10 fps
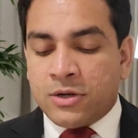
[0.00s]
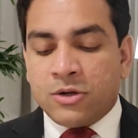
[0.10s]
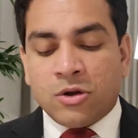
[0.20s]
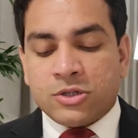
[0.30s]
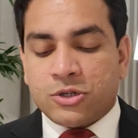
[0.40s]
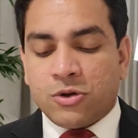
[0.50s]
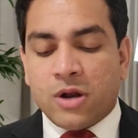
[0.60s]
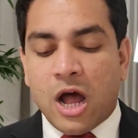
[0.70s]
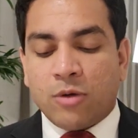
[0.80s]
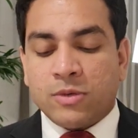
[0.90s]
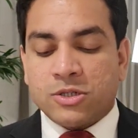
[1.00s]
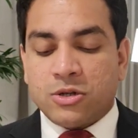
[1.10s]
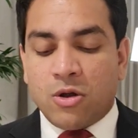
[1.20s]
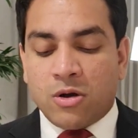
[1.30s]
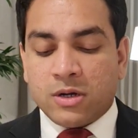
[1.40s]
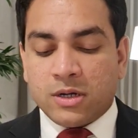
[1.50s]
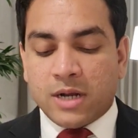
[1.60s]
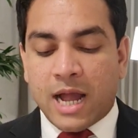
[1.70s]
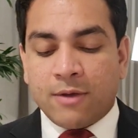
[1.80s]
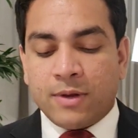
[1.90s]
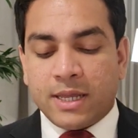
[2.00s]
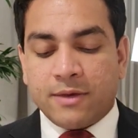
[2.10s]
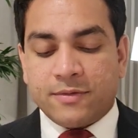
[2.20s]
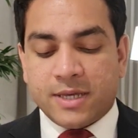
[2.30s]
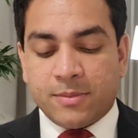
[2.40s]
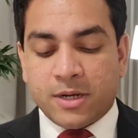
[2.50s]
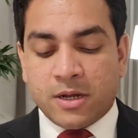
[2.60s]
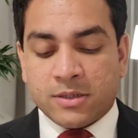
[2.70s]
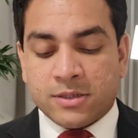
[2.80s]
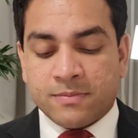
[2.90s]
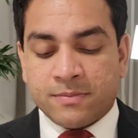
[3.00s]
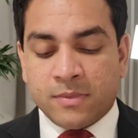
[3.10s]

Not sure how much longer I will give seminars.